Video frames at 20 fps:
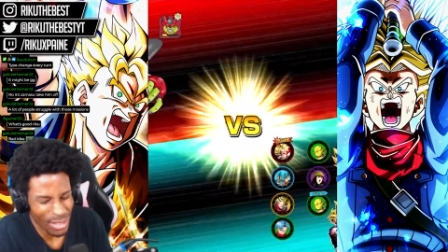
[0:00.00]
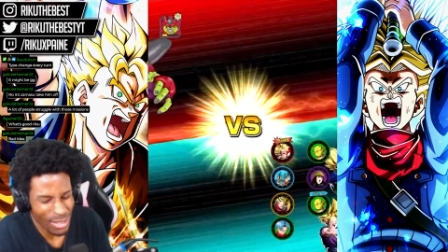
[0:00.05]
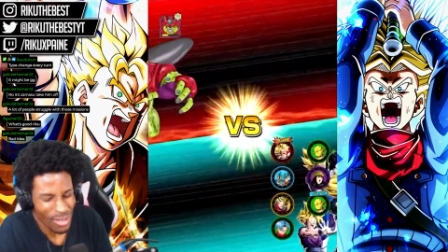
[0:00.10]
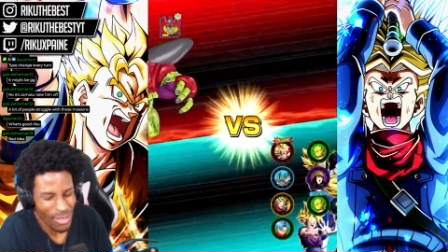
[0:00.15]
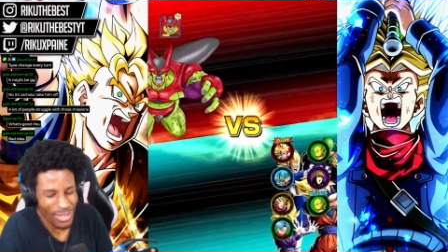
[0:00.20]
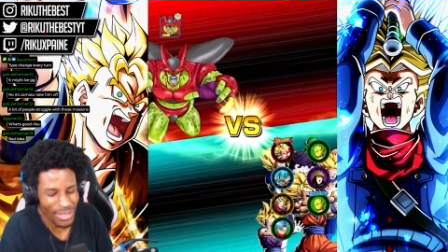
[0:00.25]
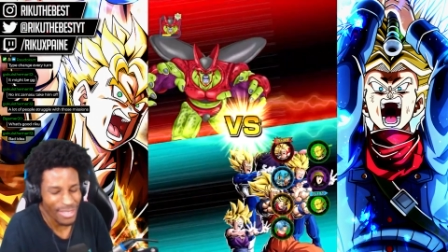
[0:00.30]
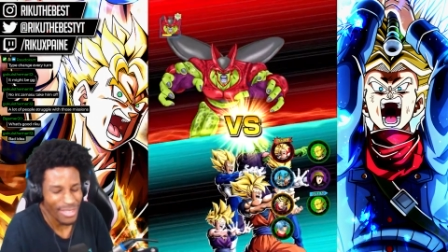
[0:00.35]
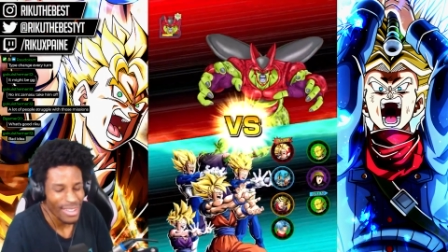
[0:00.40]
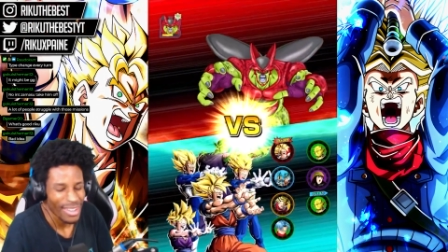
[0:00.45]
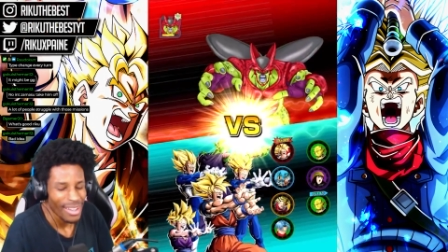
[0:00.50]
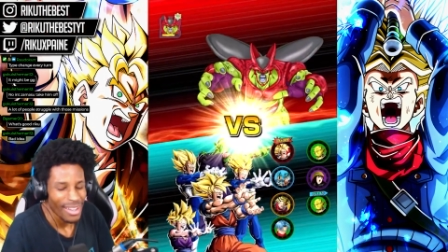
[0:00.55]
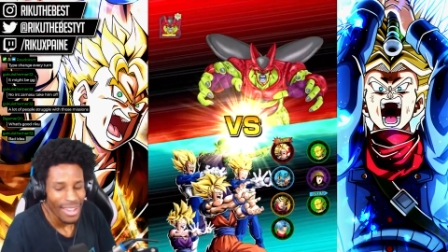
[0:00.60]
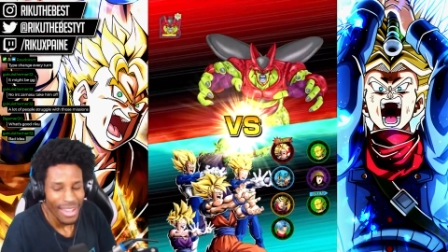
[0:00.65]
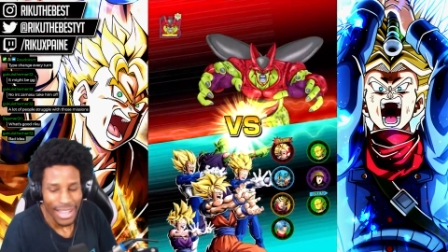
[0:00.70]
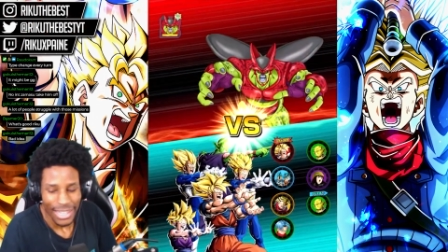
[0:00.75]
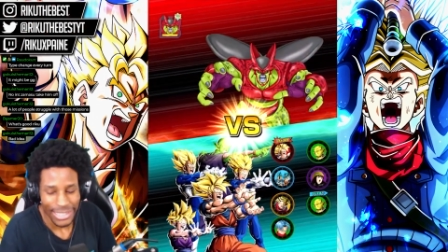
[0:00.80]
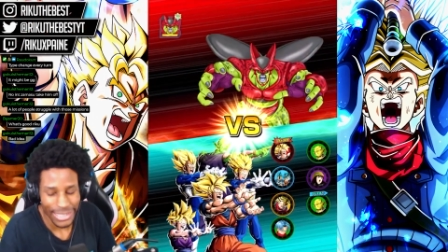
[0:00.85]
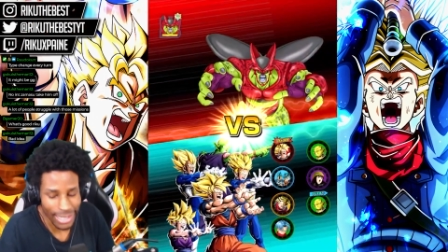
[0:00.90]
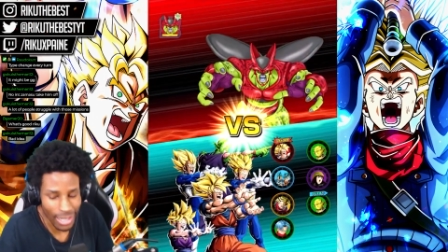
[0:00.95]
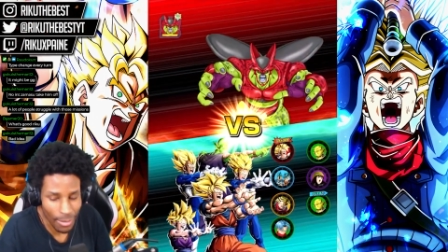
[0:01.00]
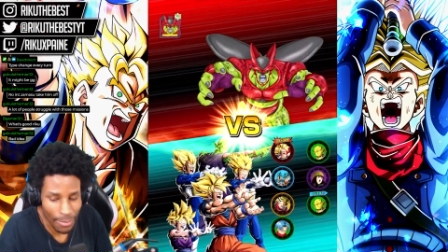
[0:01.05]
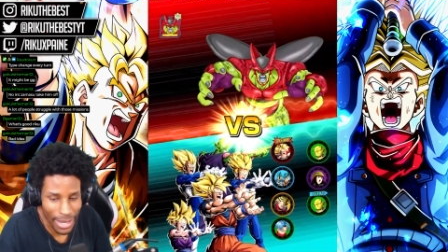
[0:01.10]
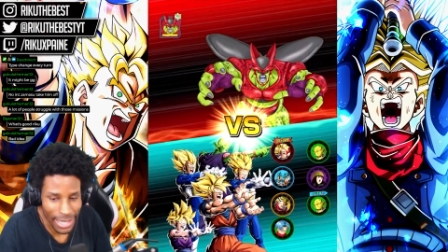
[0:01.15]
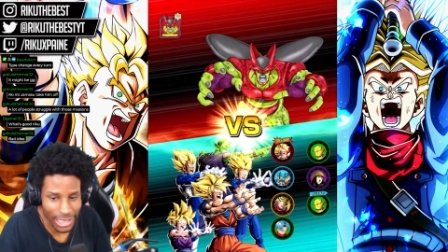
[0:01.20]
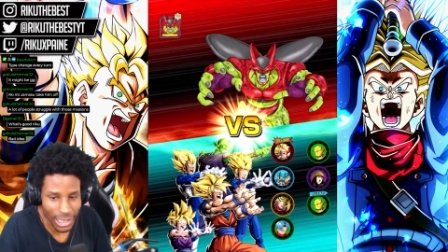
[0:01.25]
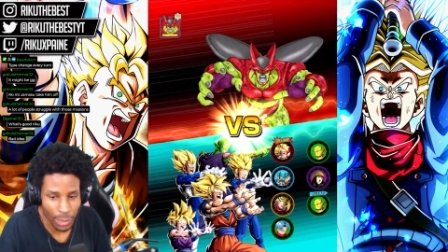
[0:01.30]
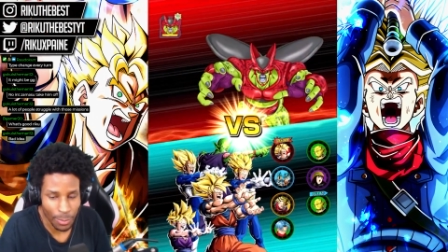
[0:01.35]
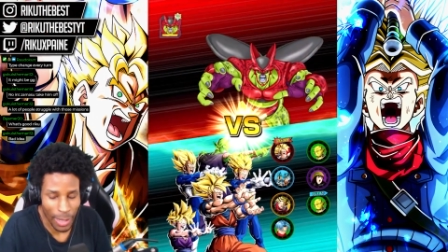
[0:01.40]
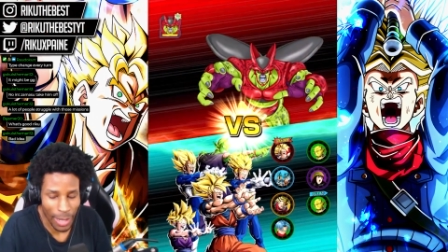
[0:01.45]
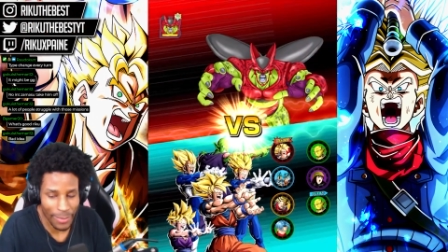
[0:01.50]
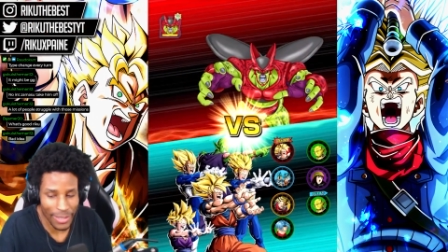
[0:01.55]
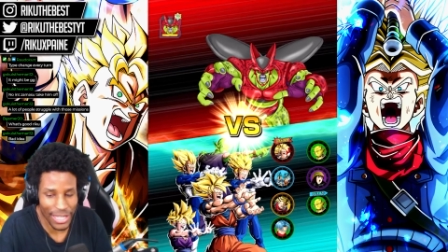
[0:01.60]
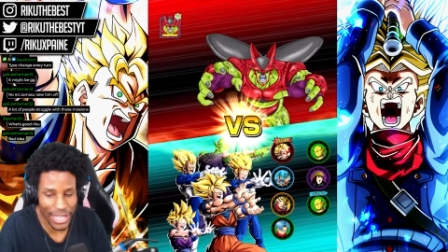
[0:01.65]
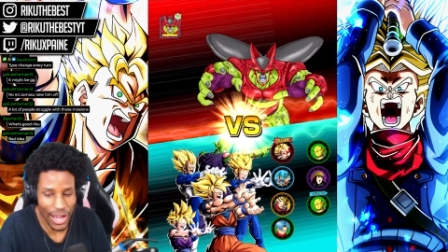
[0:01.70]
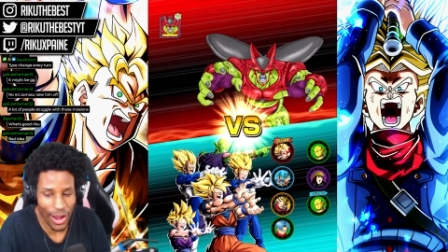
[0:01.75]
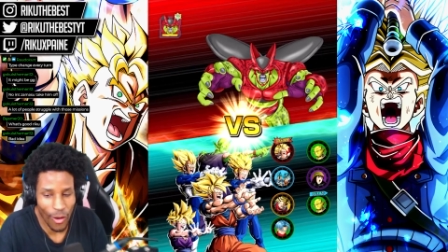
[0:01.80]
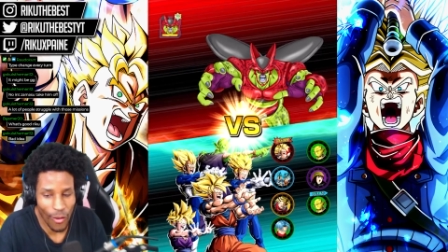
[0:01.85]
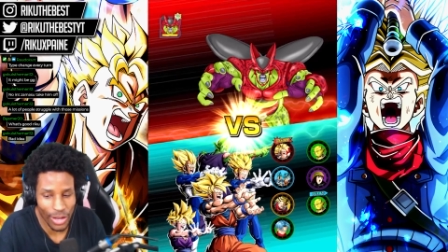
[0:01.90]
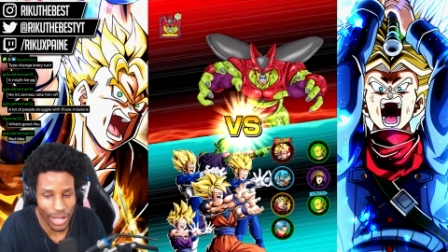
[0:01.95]
don't, Cell Max is probably
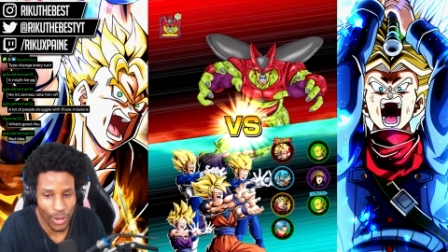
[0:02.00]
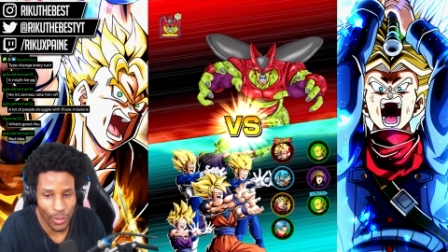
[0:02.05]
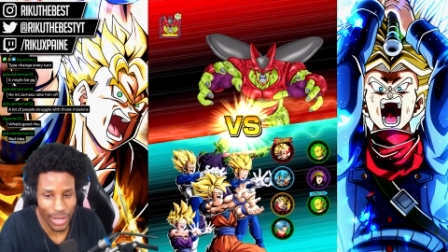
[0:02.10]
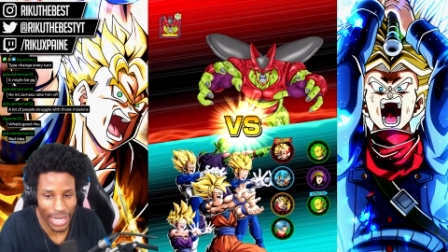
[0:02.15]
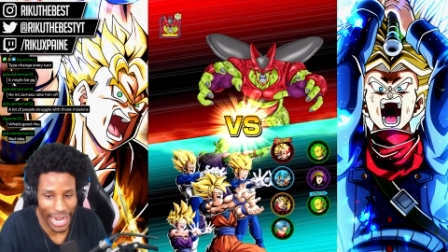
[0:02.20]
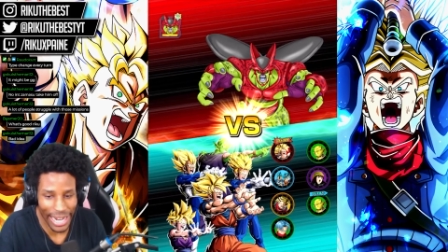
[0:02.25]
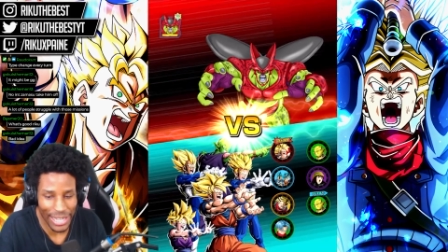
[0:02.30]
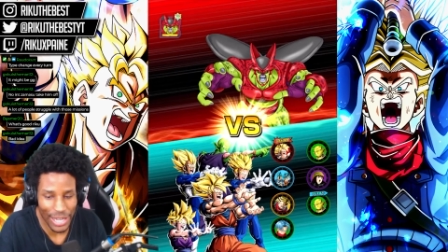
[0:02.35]
the only one I